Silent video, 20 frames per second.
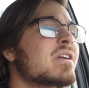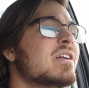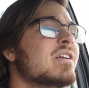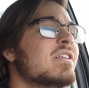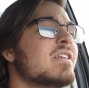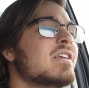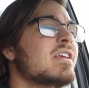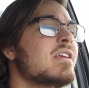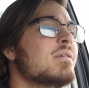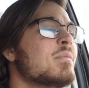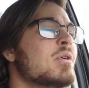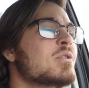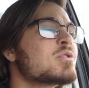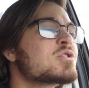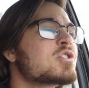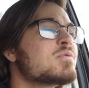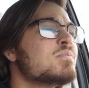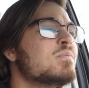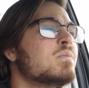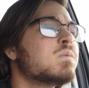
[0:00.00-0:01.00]
of the
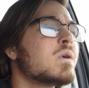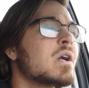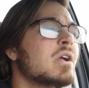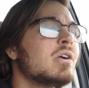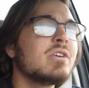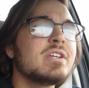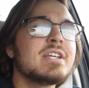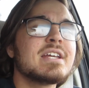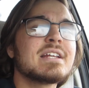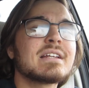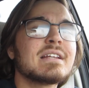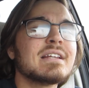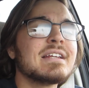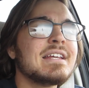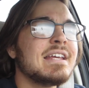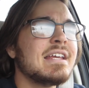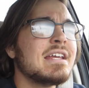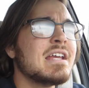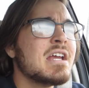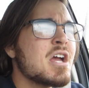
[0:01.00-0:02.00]
most
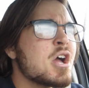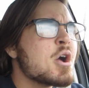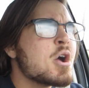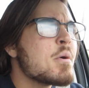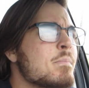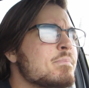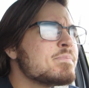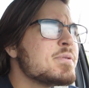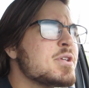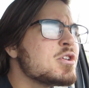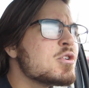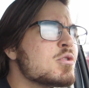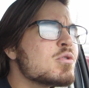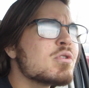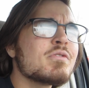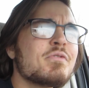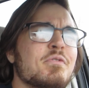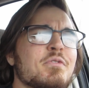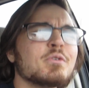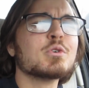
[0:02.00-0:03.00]
brilliantly
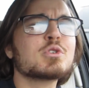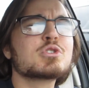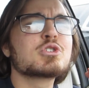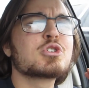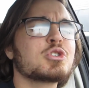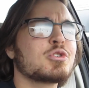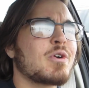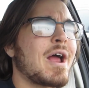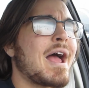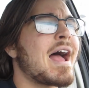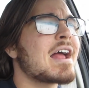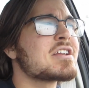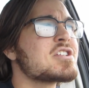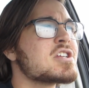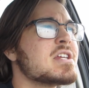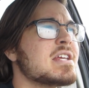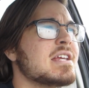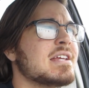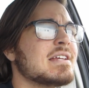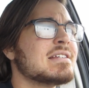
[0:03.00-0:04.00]
beautiful
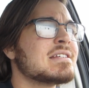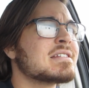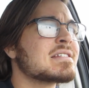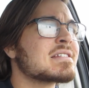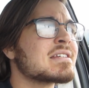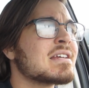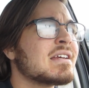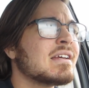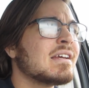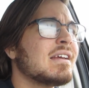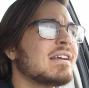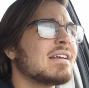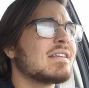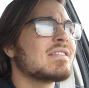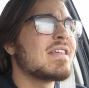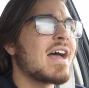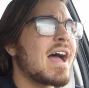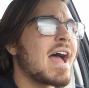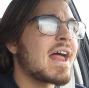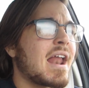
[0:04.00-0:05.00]
tragedies
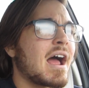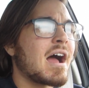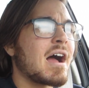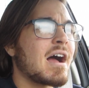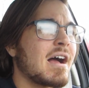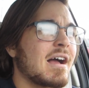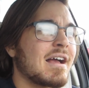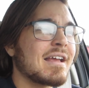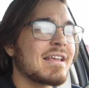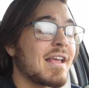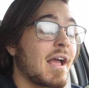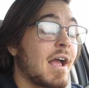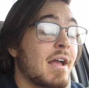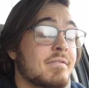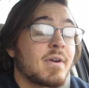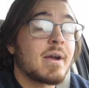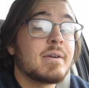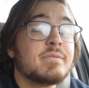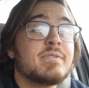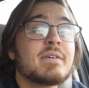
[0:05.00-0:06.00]
that
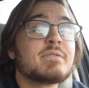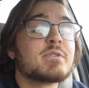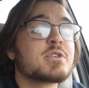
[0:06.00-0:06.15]
I've ever